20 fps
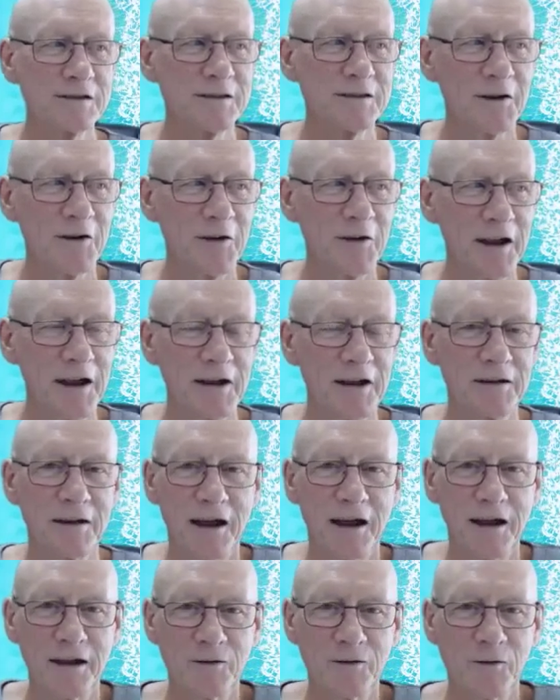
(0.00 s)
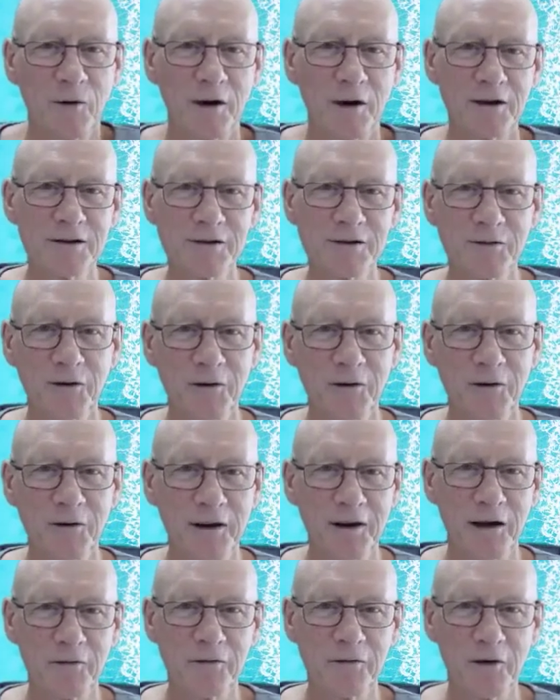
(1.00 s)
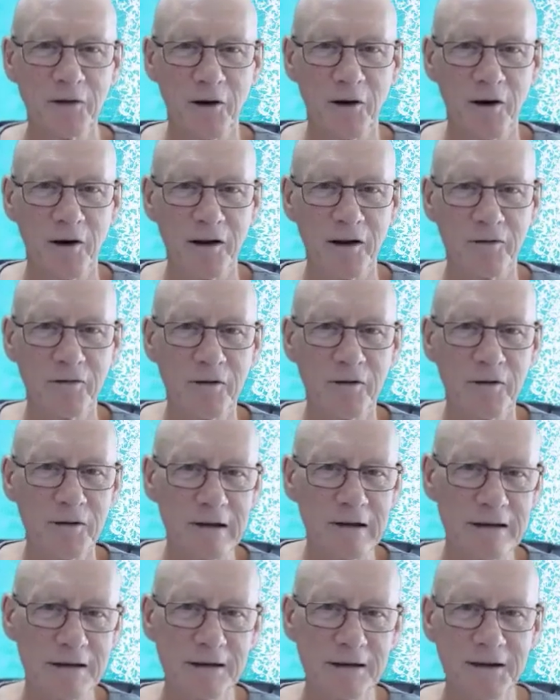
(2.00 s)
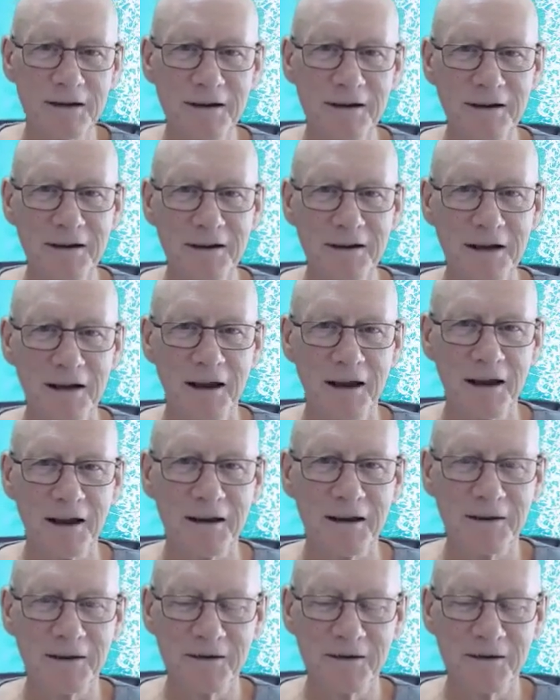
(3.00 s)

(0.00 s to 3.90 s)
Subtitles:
that I had quite a strong love for life, and